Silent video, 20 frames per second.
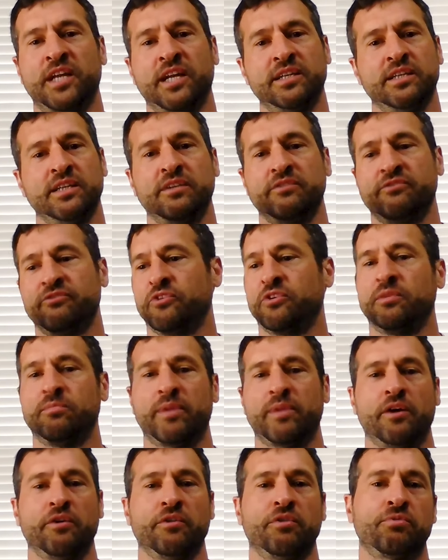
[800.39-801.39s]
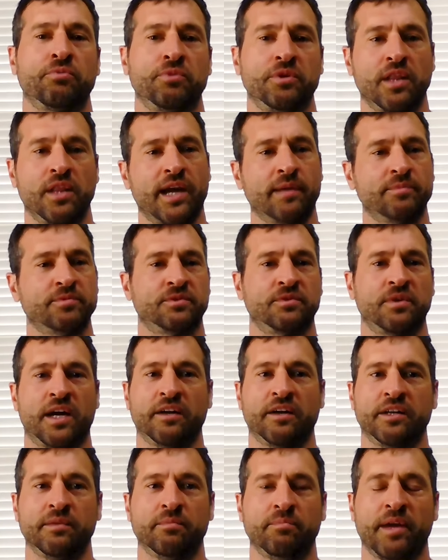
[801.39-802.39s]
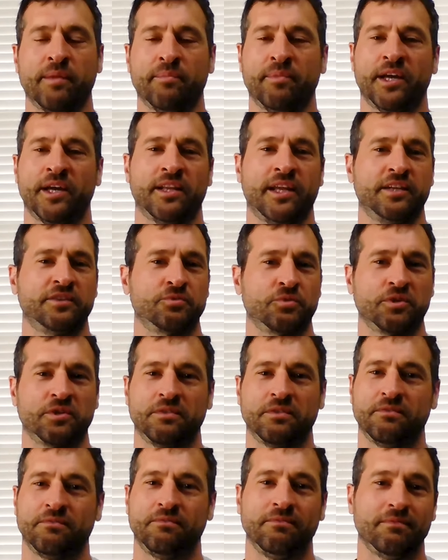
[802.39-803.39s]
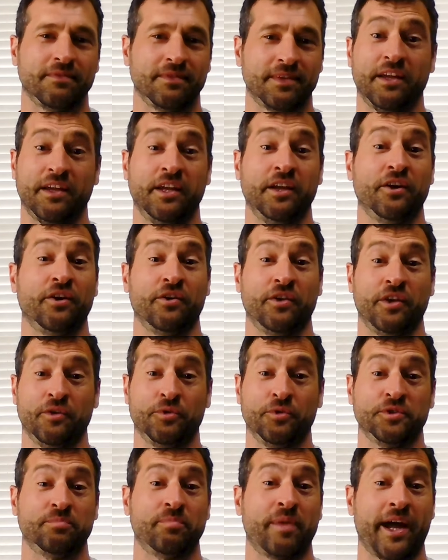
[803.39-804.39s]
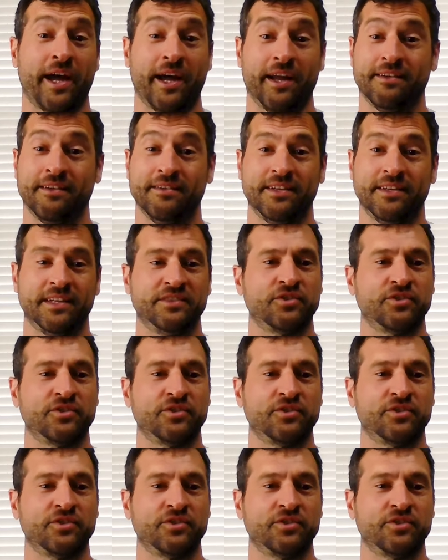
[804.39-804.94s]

And I did it for about three laps around it. Man, my legs were, it was bad.